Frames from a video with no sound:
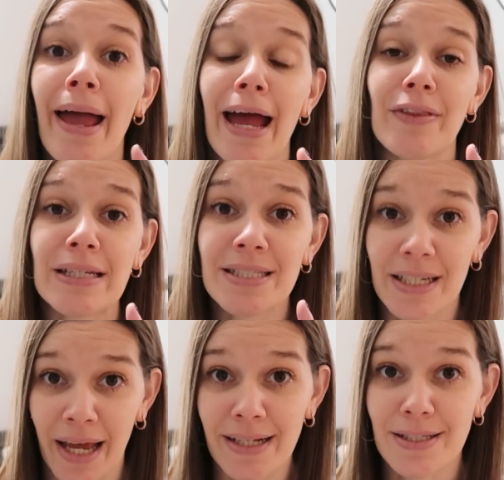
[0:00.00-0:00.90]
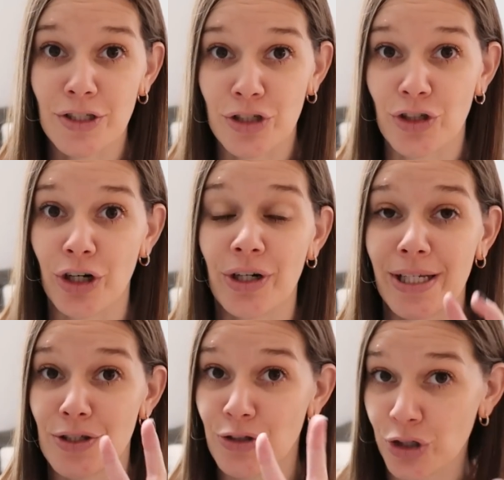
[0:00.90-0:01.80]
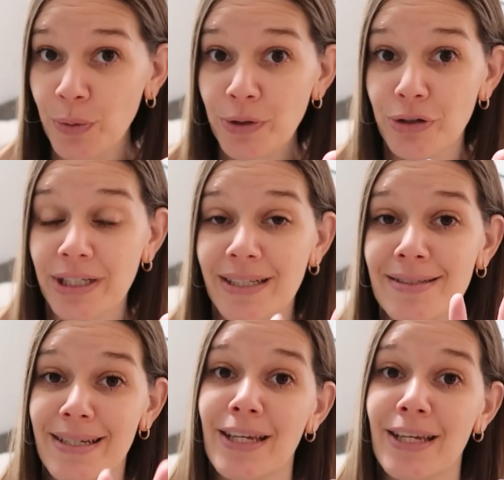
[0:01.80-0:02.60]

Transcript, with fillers: And then tonight's dessert is two ingredients,